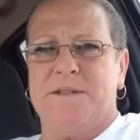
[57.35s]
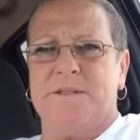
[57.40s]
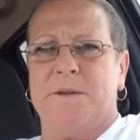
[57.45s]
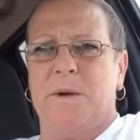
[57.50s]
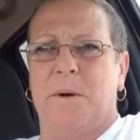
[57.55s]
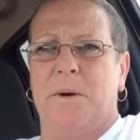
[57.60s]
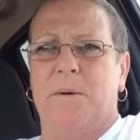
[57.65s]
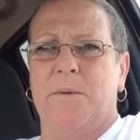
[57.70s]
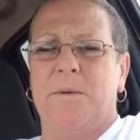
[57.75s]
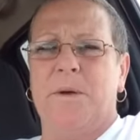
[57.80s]

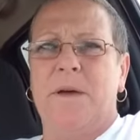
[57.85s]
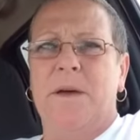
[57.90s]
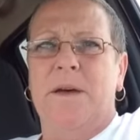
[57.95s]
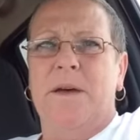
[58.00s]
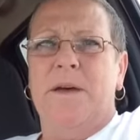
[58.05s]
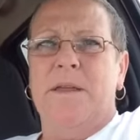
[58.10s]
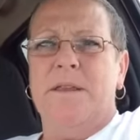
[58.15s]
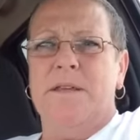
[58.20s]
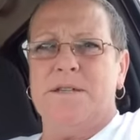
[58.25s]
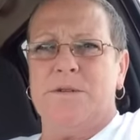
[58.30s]
So
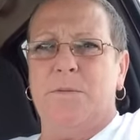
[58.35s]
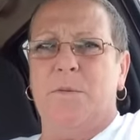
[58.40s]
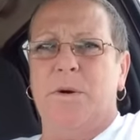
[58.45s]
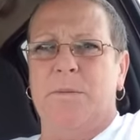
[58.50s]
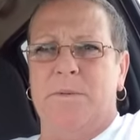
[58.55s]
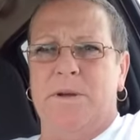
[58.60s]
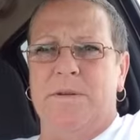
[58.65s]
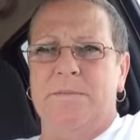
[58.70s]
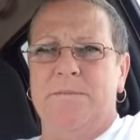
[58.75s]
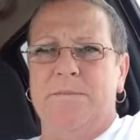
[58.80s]
this
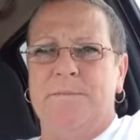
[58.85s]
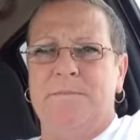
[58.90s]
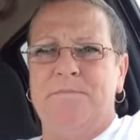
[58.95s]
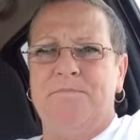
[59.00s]
woman,